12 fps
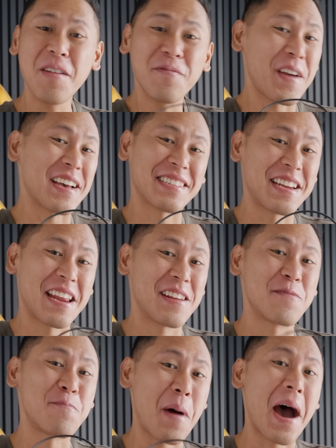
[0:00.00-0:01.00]
I'm
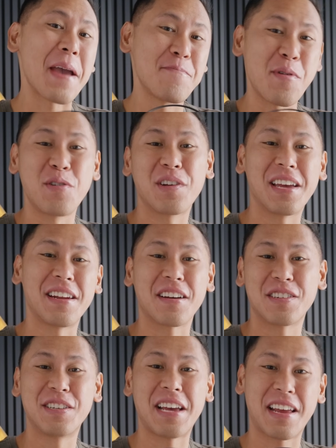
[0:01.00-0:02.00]
fascinated by bone
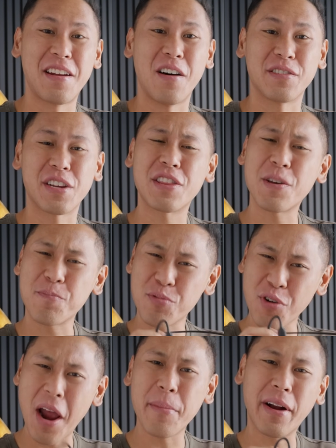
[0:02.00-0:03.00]
conduction technology, the
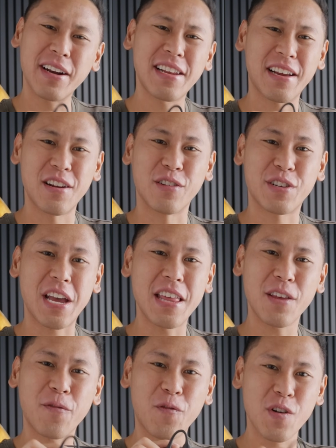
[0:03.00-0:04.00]
primary technology
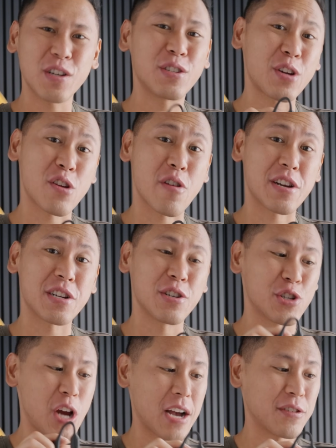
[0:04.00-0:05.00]
in the first generation
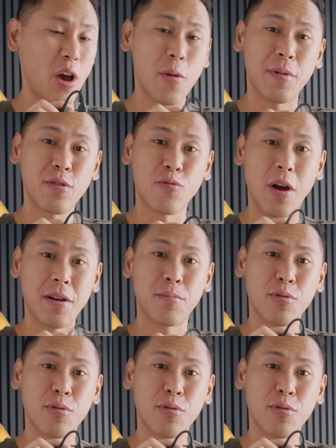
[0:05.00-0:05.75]
Shokz Open Run